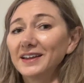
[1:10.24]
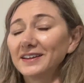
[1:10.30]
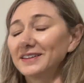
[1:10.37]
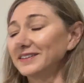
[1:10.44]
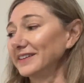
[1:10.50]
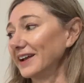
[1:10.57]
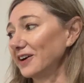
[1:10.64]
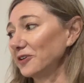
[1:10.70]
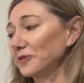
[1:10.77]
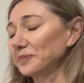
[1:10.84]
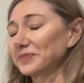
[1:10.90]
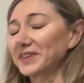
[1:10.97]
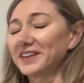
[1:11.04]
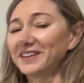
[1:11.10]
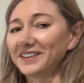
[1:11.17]
Now,
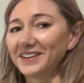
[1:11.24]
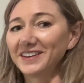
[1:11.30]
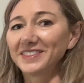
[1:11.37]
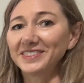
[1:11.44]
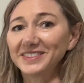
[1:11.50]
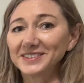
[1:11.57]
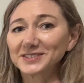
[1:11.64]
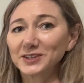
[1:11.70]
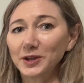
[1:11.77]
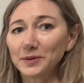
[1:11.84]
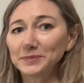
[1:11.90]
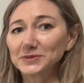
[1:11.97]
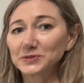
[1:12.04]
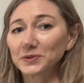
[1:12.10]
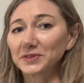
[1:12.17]
this
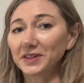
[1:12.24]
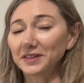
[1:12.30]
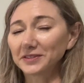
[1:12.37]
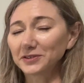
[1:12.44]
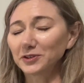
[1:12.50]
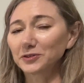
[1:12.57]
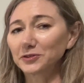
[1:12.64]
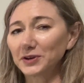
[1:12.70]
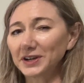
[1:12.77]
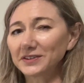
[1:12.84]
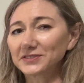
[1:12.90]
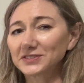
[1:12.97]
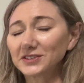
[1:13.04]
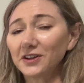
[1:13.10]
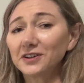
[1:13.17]
comes with a little grain of
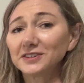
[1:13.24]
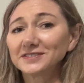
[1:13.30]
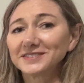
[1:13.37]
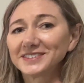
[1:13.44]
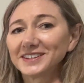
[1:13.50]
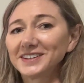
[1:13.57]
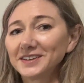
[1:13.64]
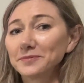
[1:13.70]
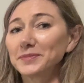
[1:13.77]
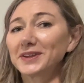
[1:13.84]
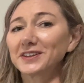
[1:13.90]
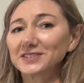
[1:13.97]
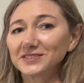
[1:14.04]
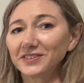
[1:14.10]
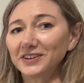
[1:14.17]
salt
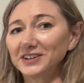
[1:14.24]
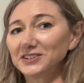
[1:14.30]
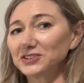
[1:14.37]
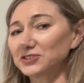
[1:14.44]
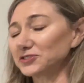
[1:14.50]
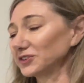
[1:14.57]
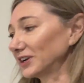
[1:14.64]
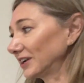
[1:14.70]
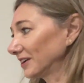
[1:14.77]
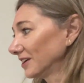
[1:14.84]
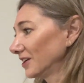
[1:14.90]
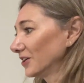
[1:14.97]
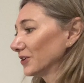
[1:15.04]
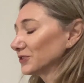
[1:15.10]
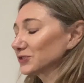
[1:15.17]
because of our industry.
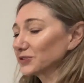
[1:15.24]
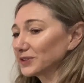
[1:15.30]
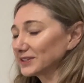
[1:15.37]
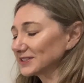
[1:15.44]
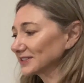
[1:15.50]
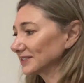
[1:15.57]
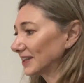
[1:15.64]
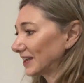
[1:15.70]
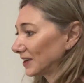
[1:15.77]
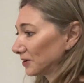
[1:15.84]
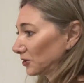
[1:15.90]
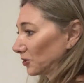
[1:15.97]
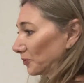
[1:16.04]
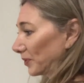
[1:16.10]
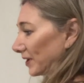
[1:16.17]
So let's say
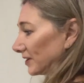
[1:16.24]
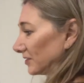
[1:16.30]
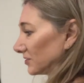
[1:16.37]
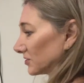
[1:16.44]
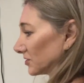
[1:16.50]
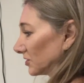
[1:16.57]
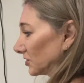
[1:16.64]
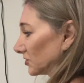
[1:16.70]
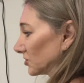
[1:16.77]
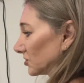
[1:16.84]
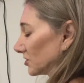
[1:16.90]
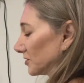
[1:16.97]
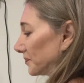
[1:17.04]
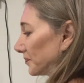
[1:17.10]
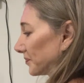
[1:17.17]
your branded search
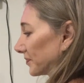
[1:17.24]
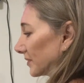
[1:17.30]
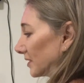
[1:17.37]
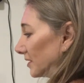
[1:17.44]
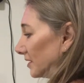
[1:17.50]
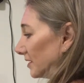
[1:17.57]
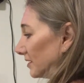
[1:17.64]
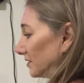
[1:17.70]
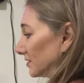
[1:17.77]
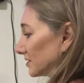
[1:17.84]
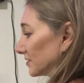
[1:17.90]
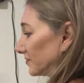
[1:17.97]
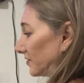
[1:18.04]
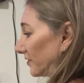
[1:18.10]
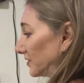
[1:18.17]

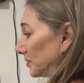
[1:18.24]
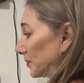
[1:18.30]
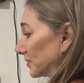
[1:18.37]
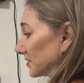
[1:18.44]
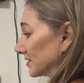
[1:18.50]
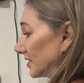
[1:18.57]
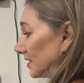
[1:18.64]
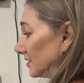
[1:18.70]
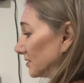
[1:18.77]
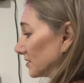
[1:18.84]
is 50%